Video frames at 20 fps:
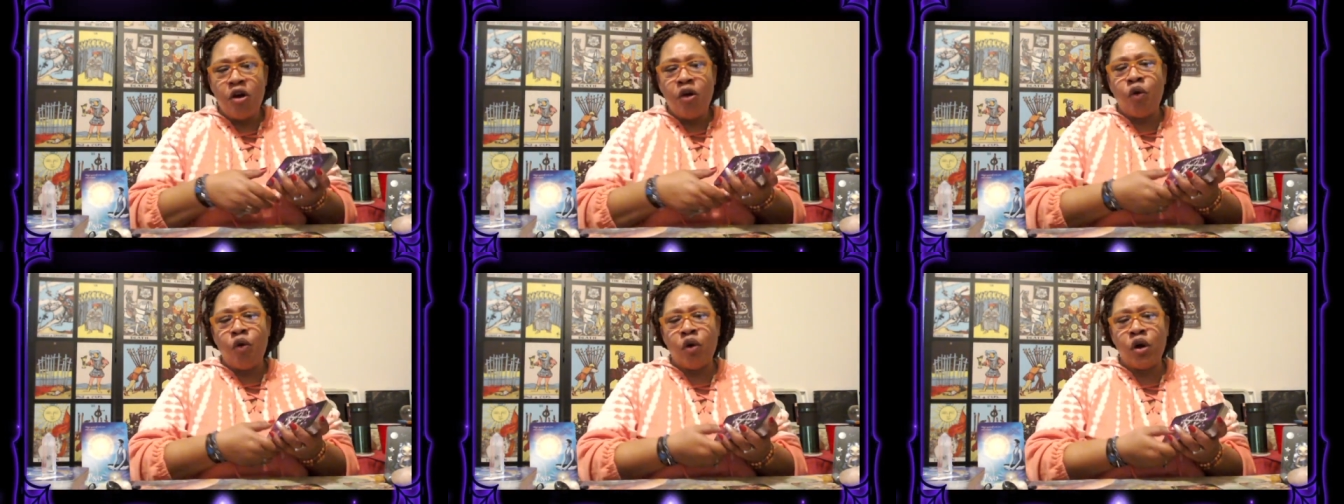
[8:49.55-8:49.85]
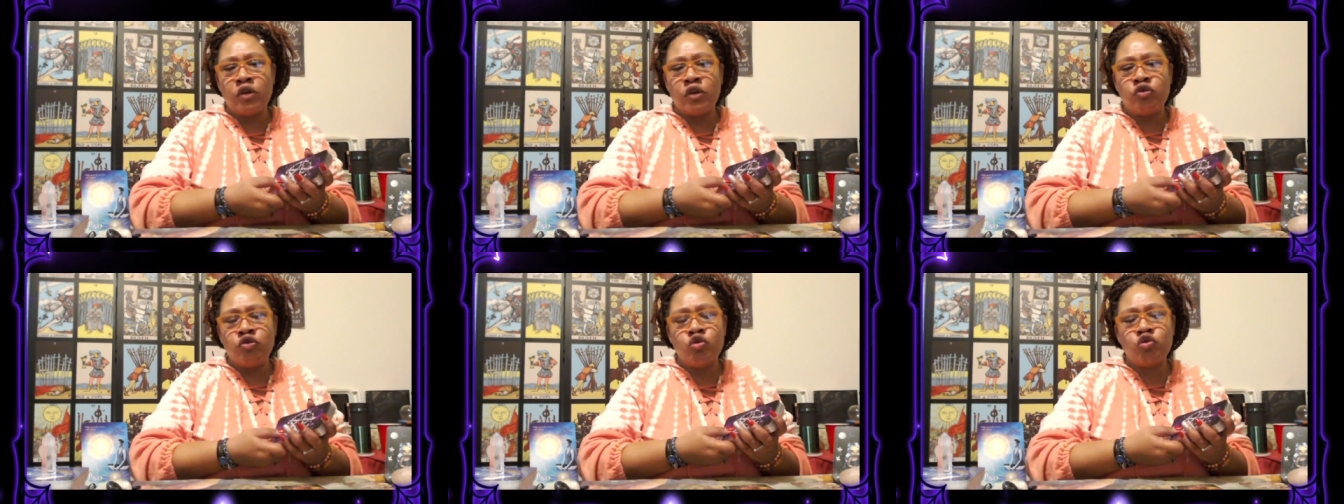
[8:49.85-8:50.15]

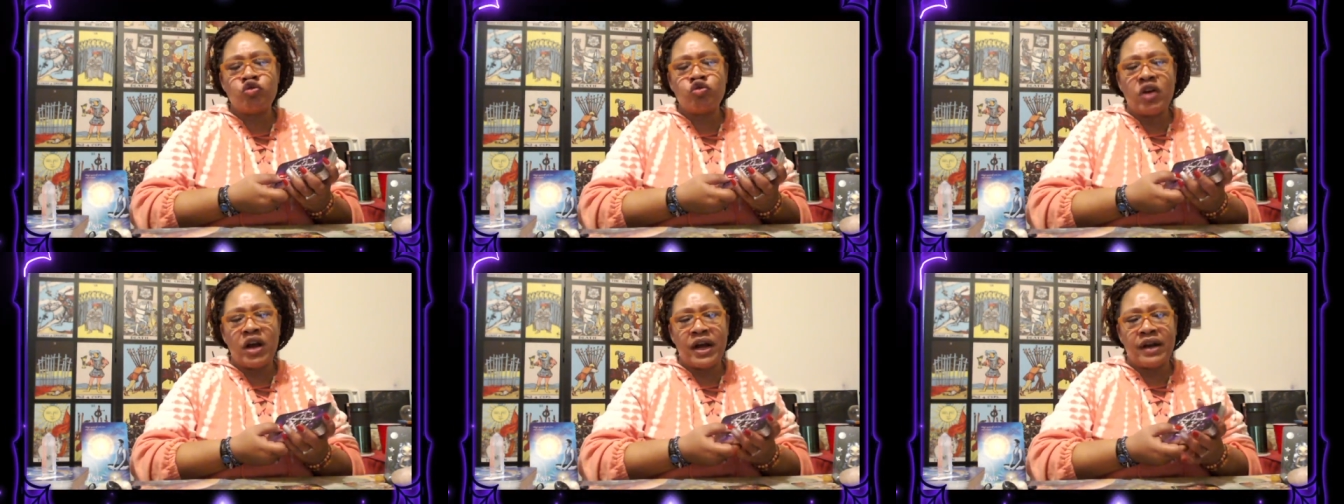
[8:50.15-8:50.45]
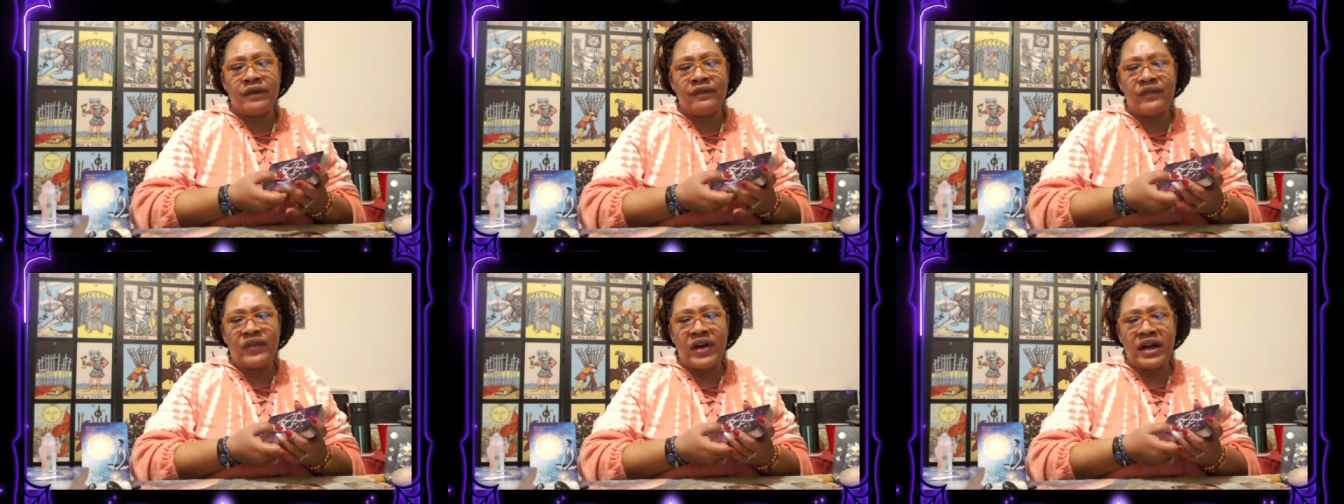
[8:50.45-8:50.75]
or you
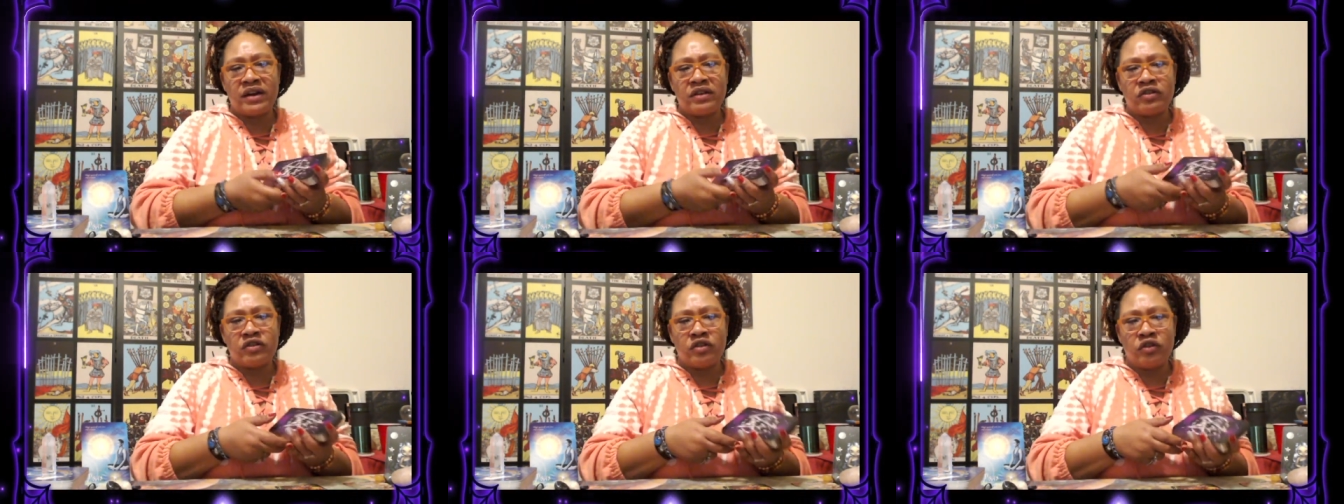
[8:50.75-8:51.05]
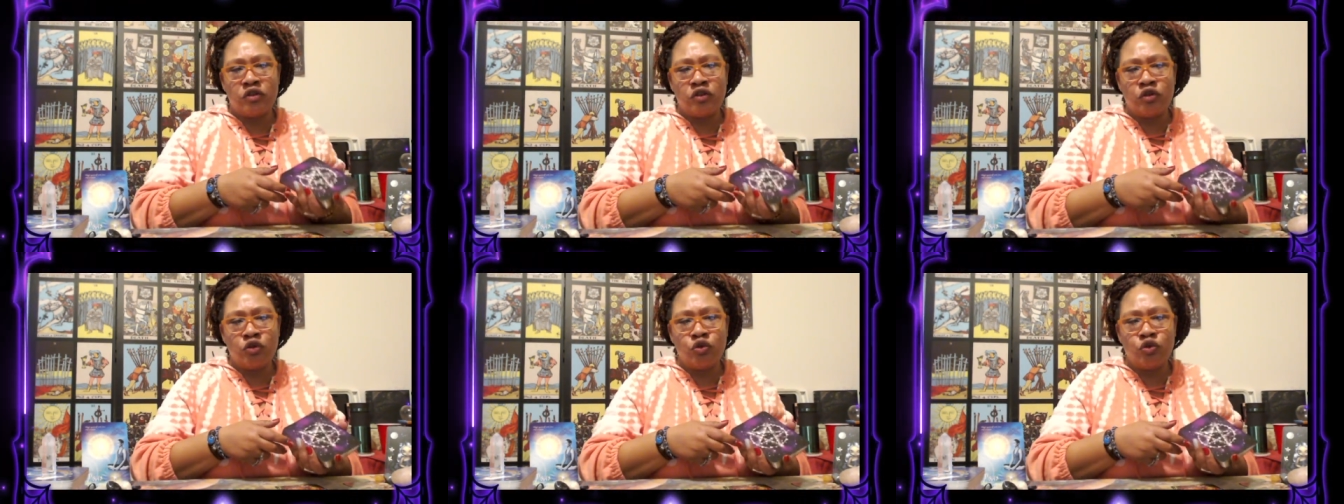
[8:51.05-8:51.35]
trying to find a
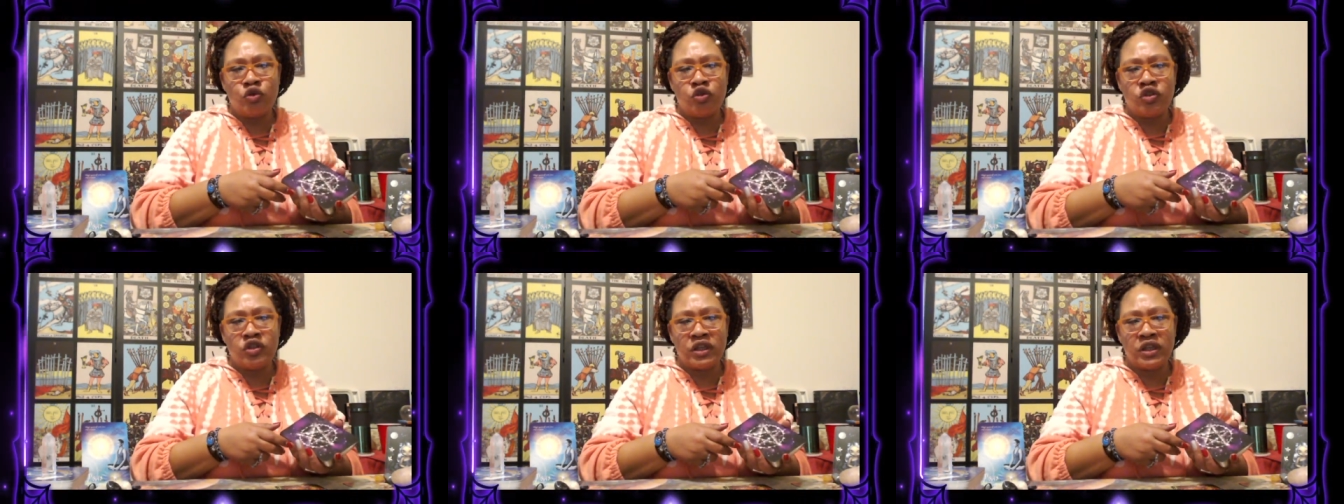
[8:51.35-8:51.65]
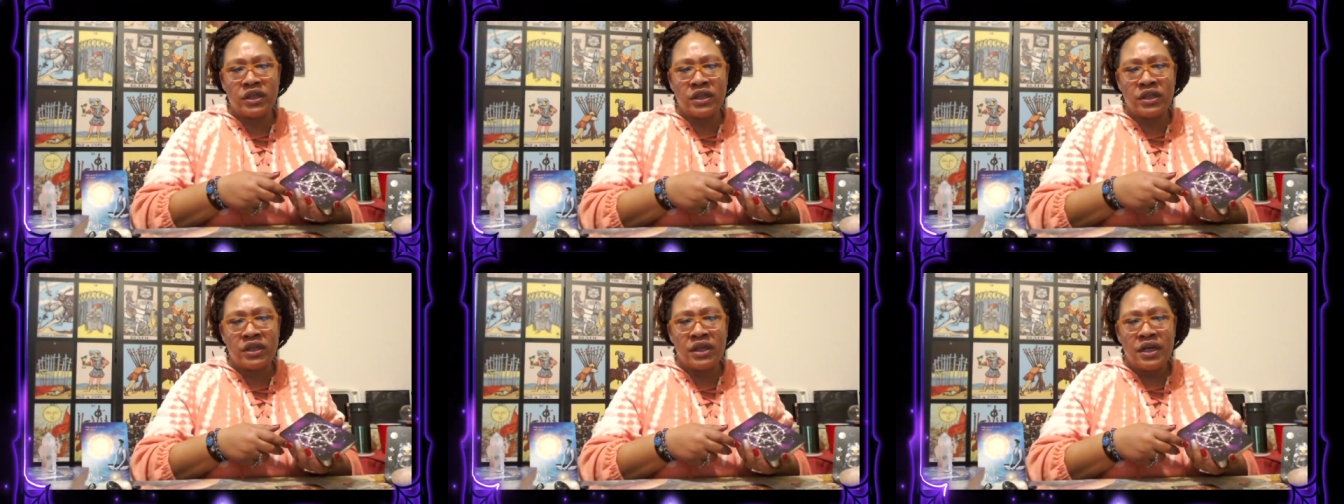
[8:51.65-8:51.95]

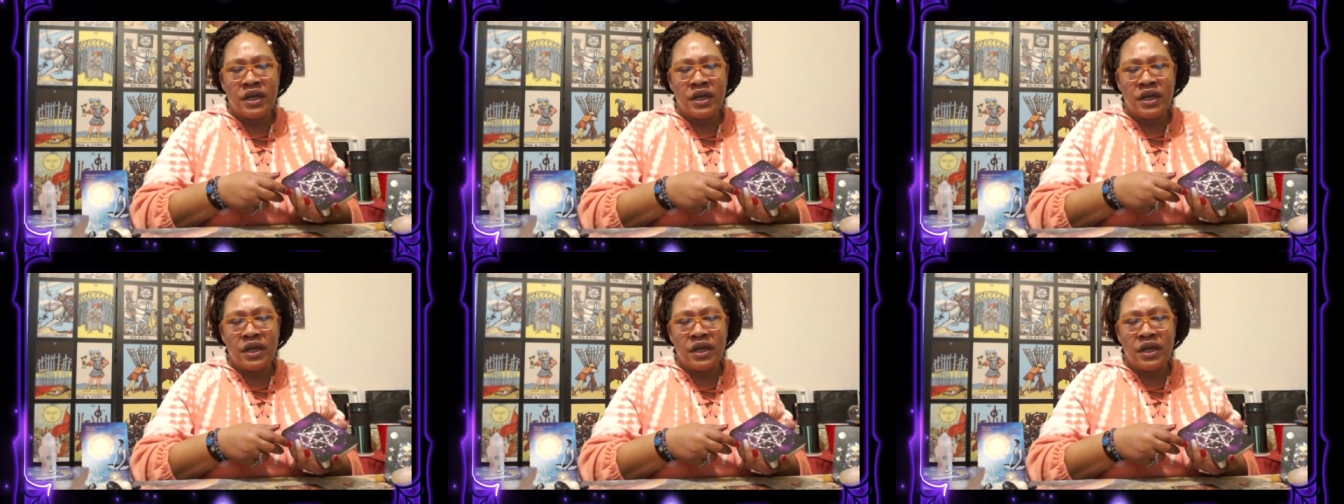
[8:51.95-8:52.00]
solution.